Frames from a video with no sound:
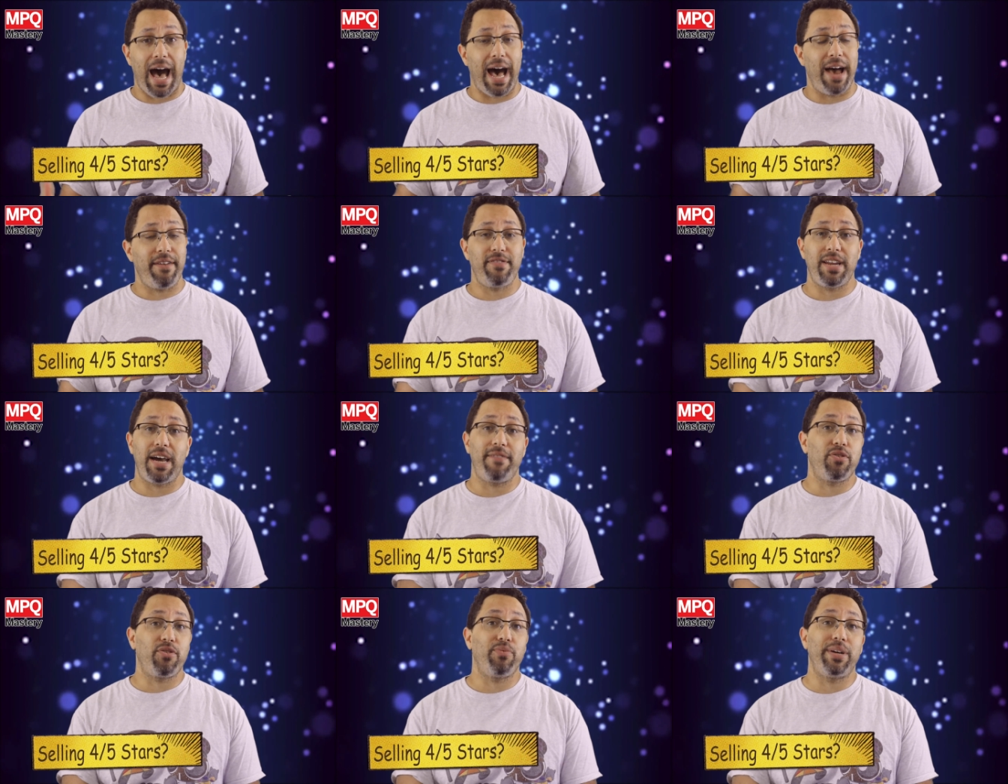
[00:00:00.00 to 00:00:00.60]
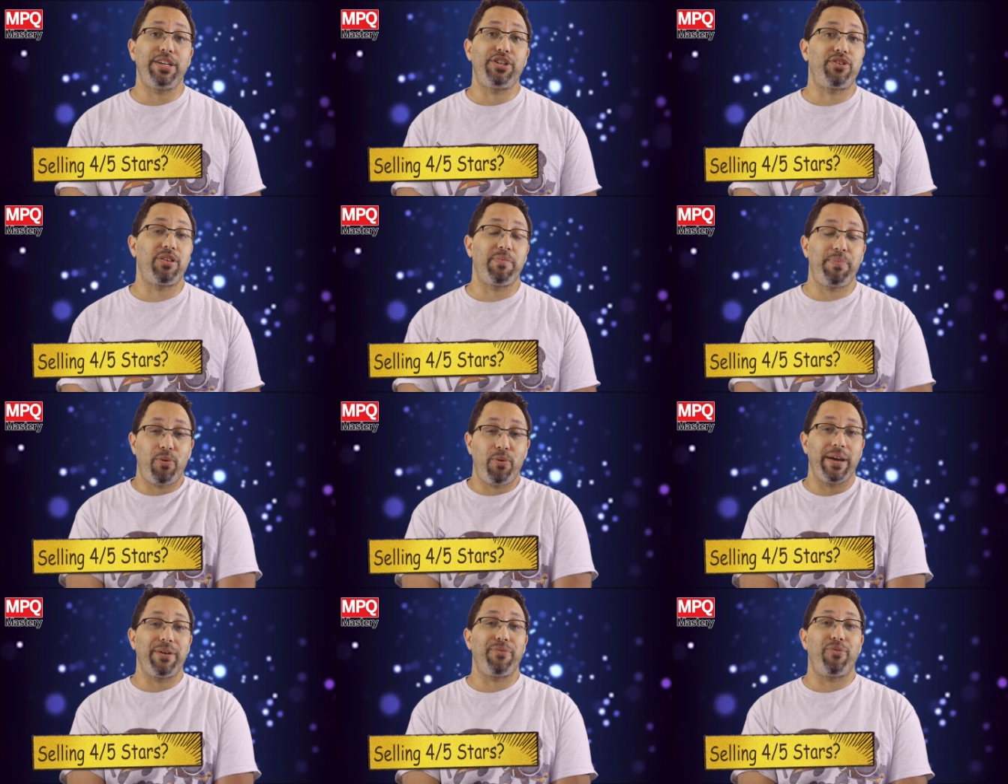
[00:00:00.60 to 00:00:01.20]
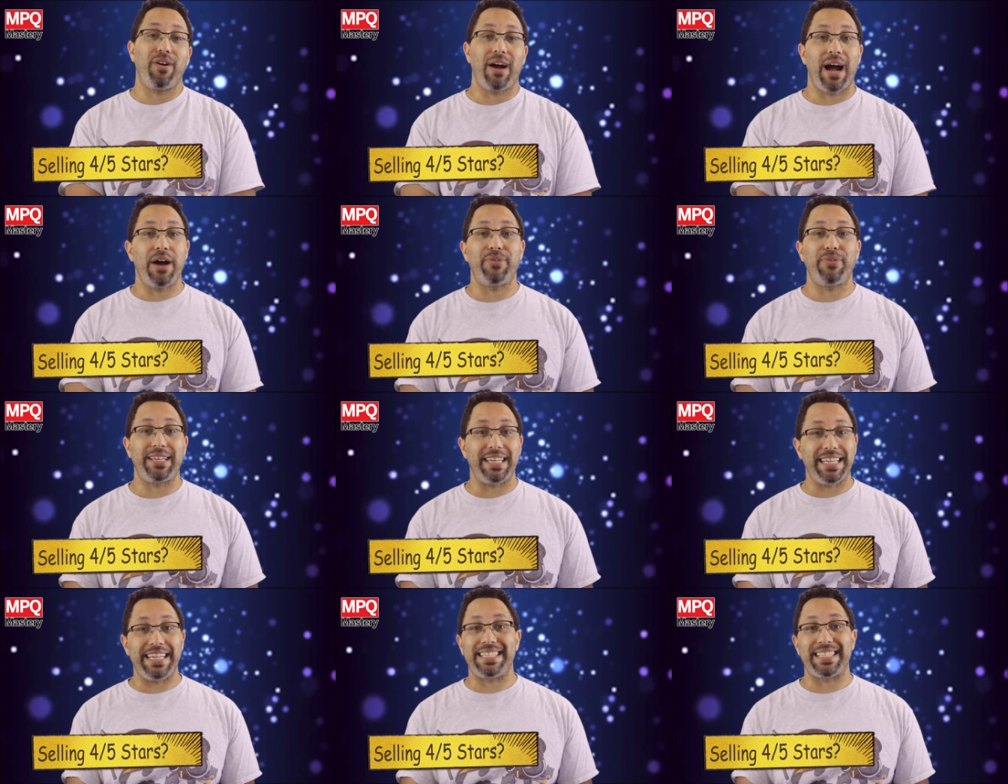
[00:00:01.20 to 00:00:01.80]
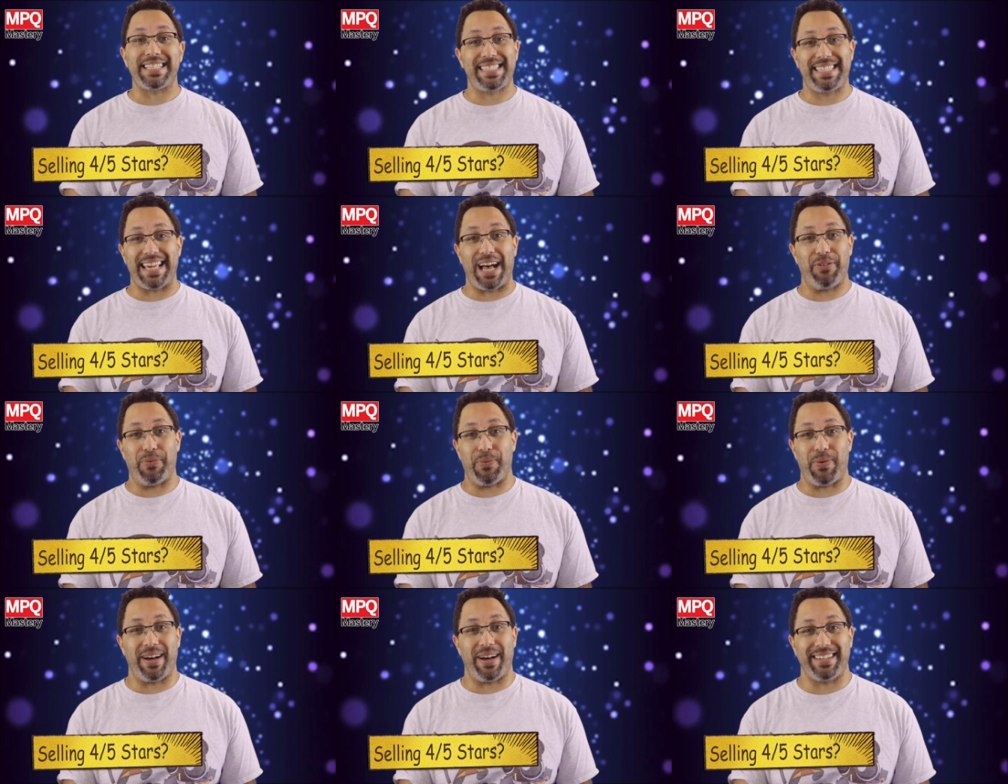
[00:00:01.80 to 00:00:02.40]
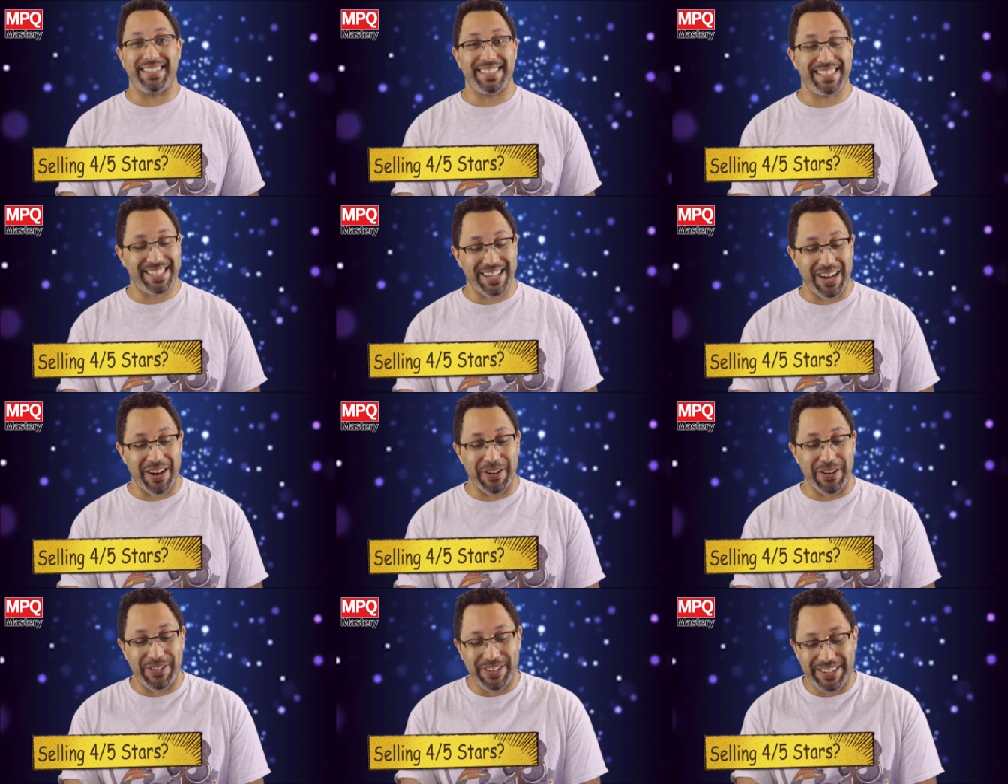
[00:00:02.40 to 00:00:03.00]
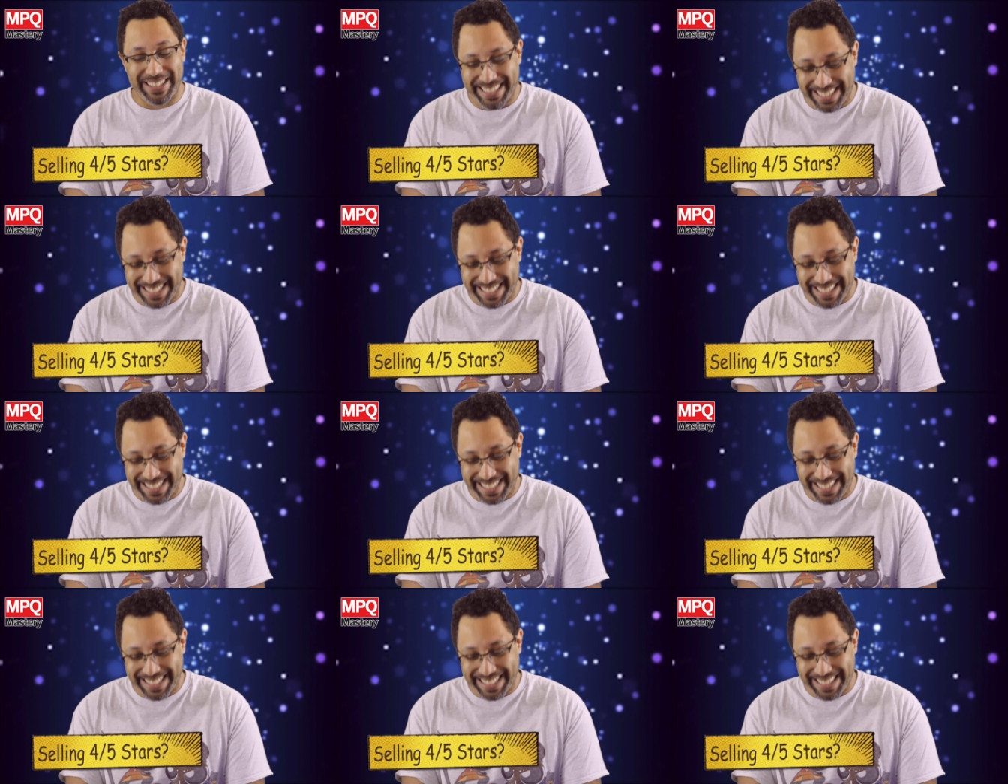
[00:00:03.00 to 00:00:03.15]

I've never reached the point where I would need to sell one, so